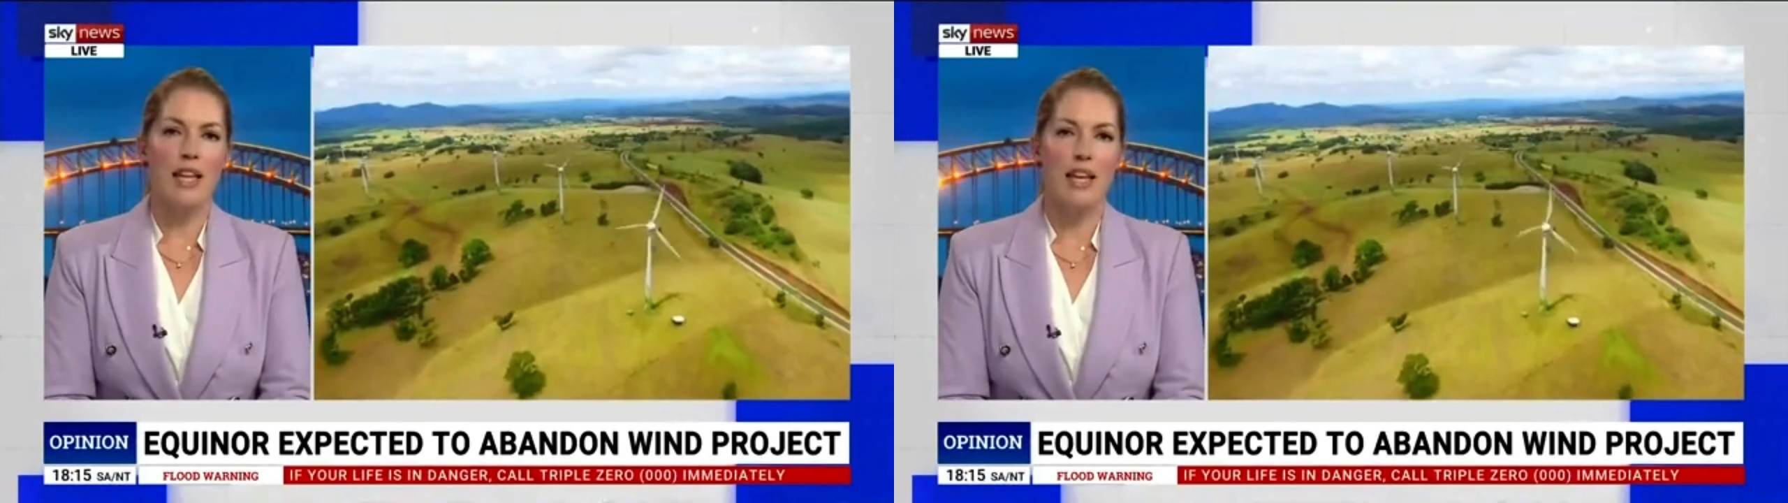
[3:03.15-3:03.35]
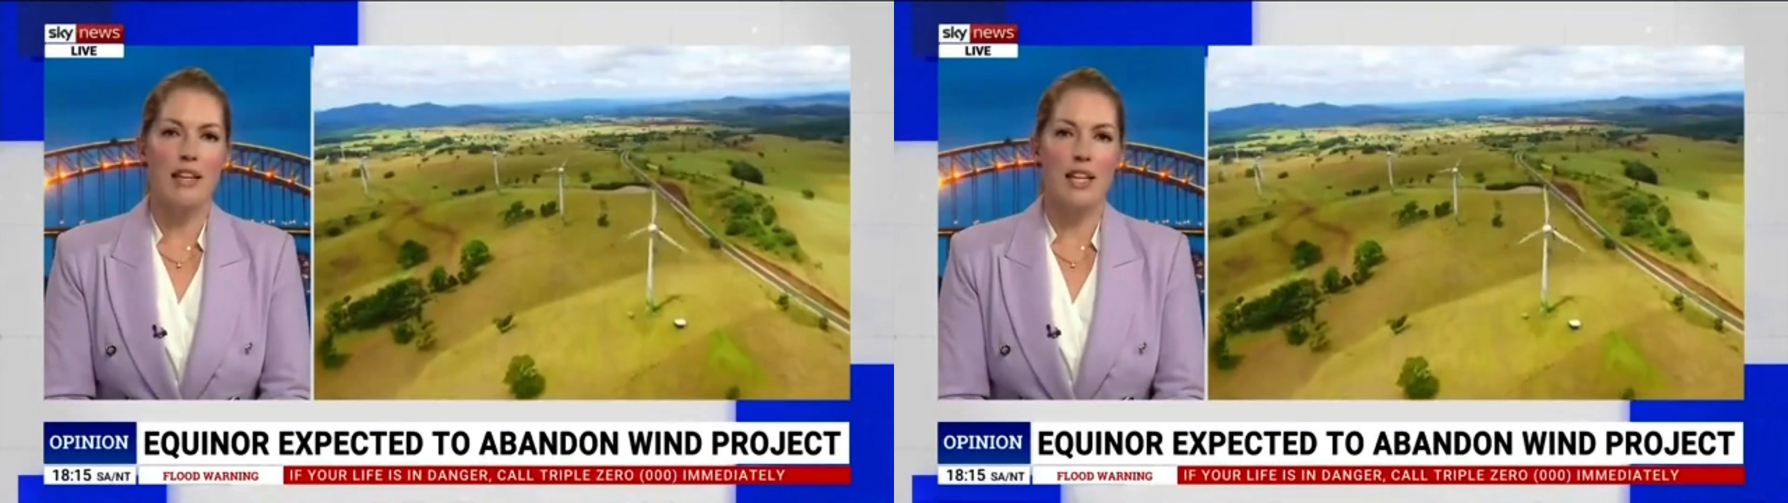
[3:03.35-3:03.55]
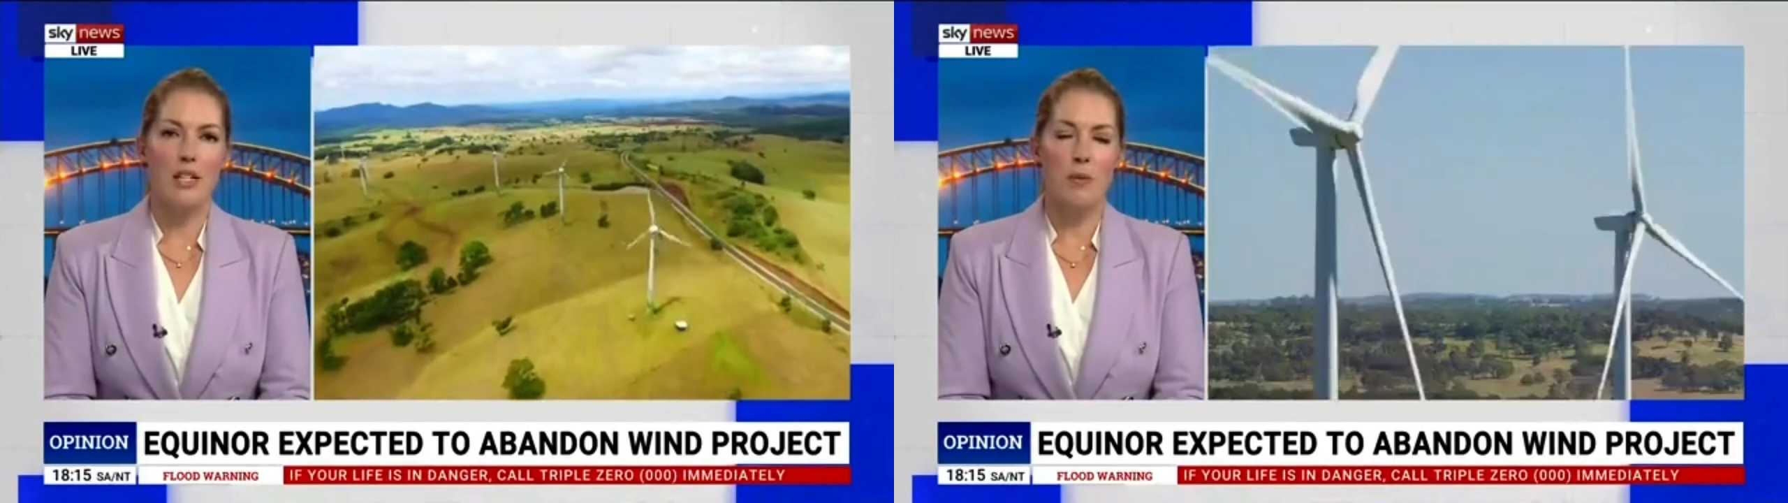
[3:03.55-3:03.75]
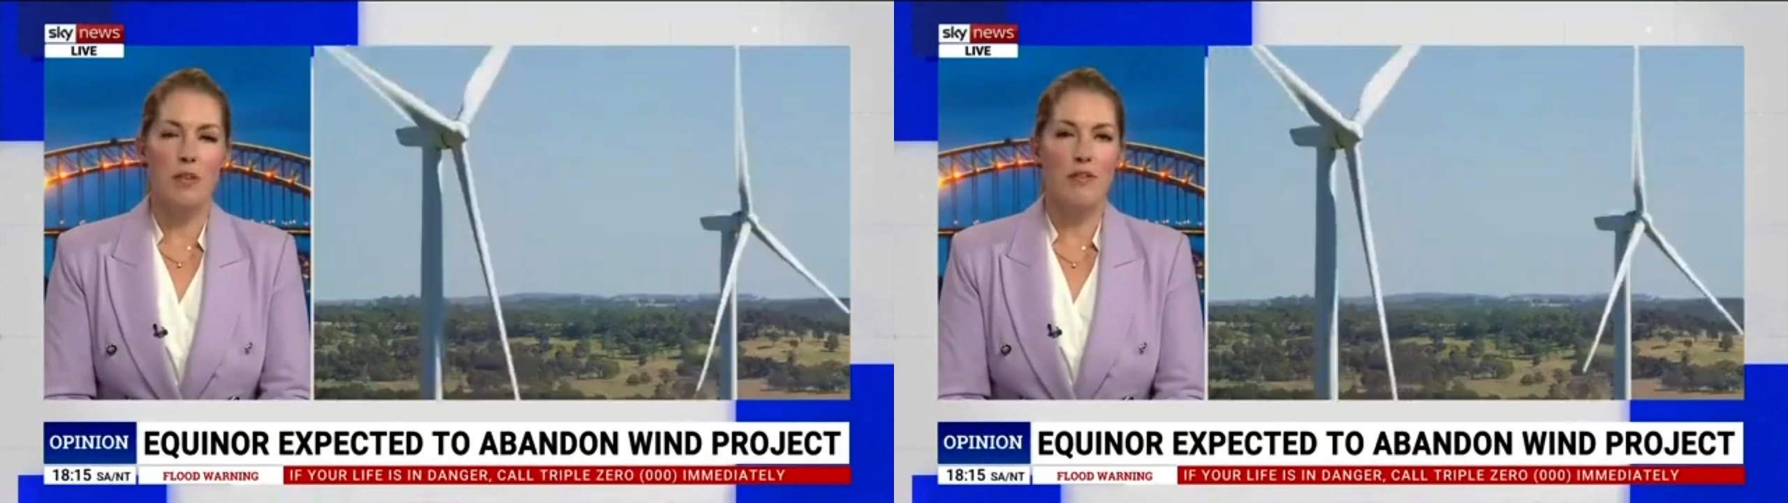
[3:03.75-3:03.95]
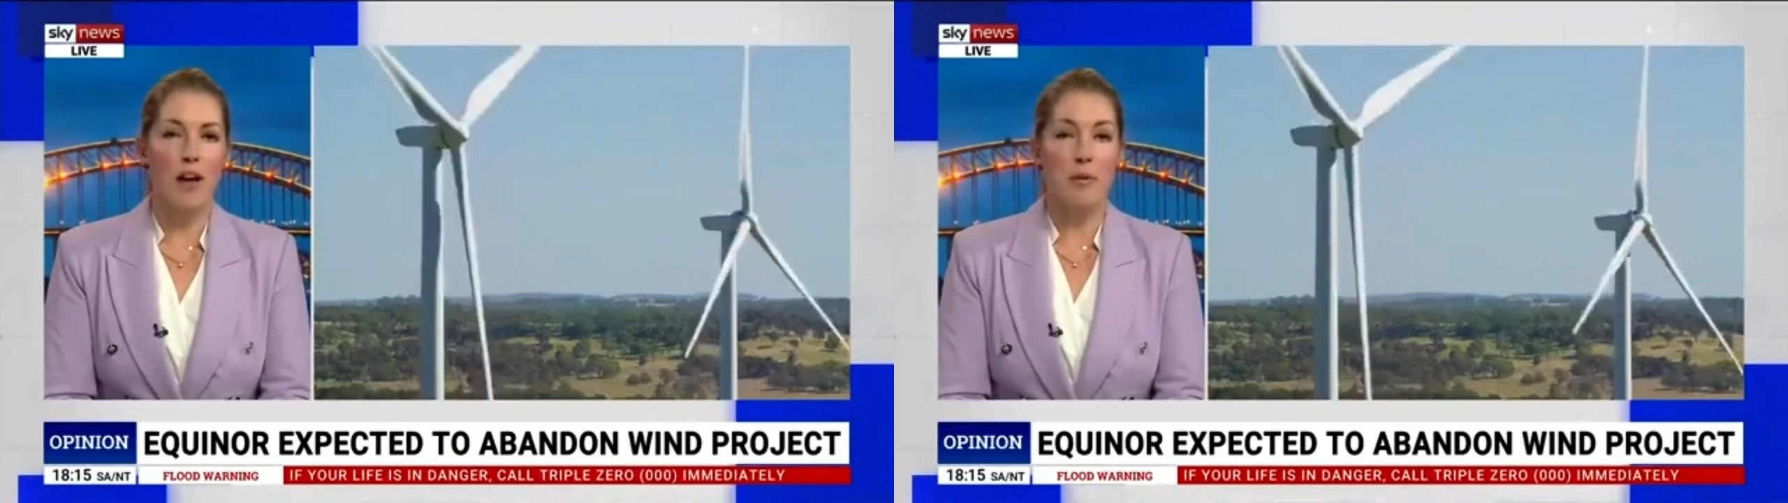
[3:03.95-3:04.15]
and these
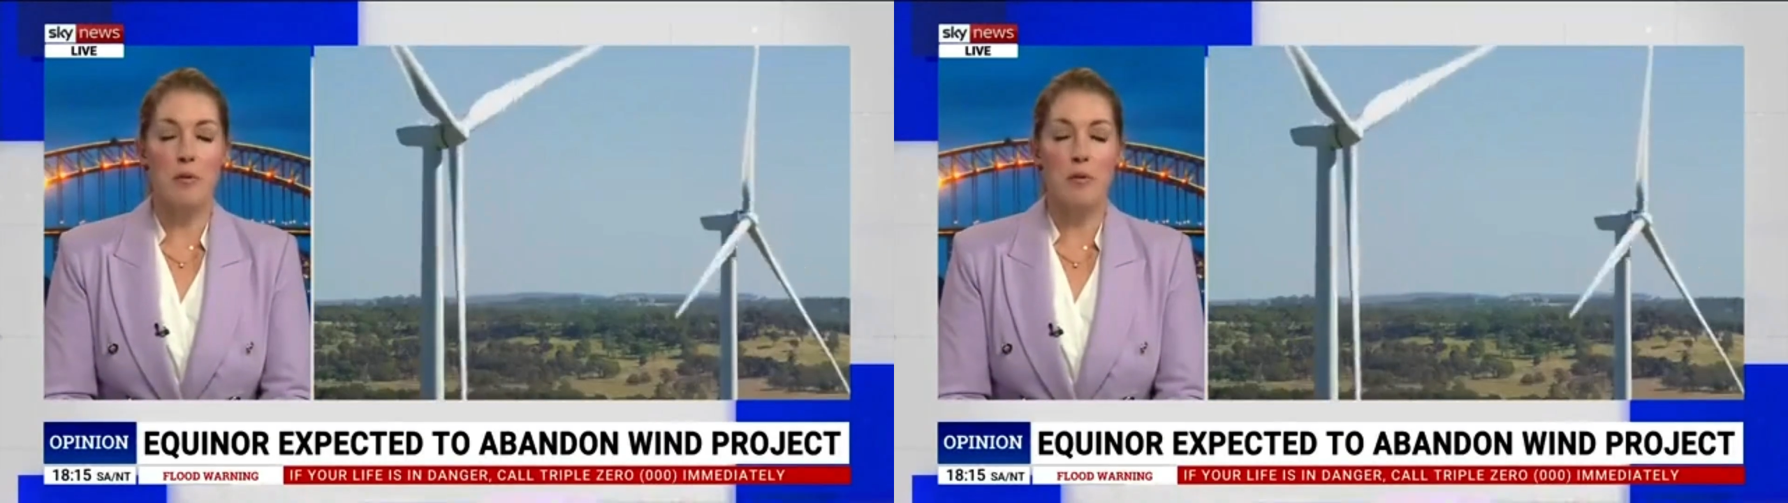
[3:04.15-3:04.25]
wind farms,